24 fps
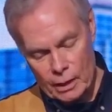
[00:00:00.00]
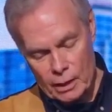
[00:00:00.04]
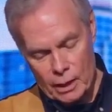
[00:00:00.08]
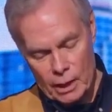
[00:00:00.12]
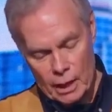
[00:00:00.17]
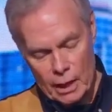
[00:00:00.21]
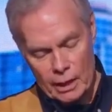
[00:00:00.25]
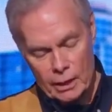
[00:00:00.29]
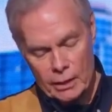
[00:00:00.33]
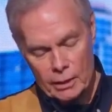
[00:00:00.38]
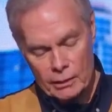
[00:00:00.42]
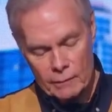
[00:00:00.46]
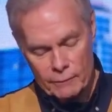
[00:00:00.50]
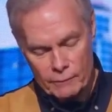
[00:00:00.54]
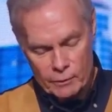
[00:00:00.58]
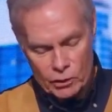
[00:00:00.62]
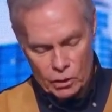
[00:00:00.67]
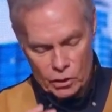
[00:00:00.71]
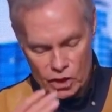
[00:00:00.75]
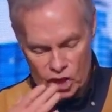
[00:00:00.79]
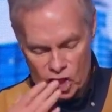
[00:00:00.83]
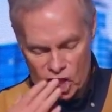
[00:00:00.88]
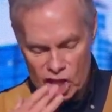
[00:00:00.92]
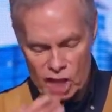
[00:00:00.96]
and in
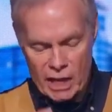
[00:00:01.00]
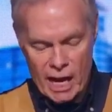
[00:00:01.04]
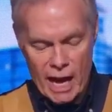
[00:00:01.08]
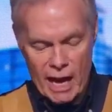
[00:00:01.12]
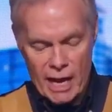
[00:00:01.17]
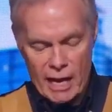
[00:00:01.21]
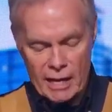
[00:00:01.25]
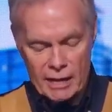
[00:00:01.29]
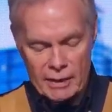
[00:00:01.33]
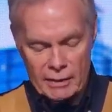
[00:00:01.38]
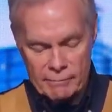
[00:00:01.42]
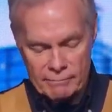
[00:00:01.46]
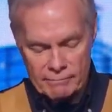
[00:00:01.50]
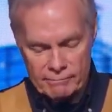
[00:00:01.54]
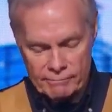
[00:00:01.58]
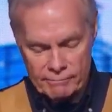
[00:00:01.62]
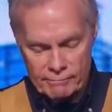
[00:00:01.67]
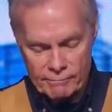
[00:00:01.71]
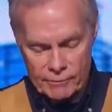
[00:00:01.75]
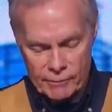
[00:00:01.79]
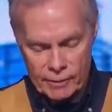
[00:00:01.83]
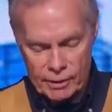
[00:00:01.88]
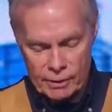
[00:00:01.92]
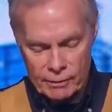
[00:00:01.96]
verse 9,
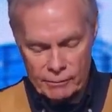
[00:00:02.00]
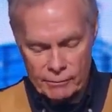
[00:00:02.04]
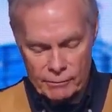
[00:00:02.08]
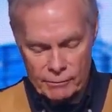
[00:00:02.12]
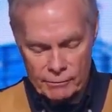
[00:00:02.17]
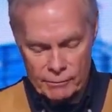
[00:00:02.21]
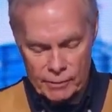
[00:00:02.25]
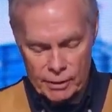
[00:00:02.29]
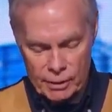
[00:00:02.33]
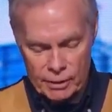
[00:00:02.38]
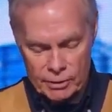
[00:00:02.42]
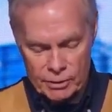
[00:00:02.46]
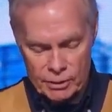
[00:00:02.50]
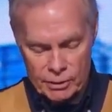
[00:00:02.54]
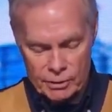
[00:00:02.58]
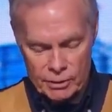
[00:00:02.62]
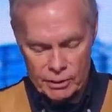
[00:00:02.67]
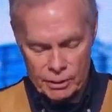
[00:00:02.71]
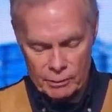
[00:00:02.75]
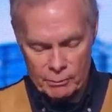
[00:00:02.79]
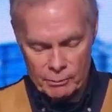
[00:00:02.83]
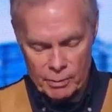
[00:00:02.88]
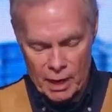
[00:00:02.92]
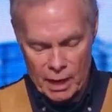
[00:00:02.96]
this is
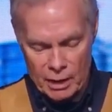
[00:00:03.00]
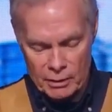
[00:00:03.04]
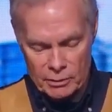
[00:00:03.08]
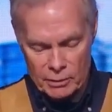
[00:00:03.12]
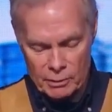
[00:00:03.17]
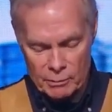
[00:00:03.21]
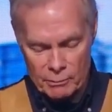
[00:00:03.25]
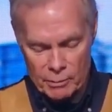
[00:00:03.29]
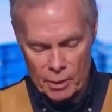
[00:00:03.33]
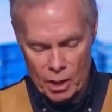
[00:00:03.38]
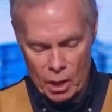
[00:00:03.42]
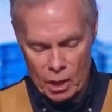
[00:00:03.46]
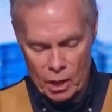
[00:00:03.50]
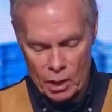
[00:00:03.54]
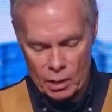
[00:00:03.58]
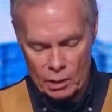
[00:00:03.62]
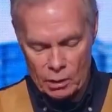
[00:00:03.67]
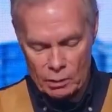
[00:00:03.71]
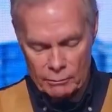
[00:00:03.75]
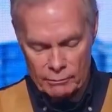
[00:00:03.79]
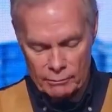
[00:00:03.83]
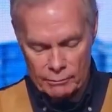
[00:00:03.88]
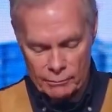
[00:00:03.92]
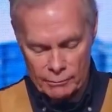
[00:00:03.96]
the Apostle
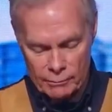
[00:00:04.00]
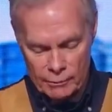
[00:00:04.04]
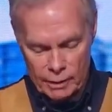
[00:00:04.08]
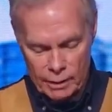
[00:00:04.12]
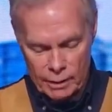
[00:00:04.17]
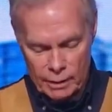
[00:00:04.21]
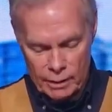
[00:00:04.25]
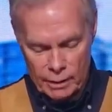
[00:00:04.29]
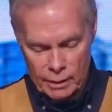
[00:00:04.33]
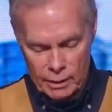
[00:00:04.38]
Paul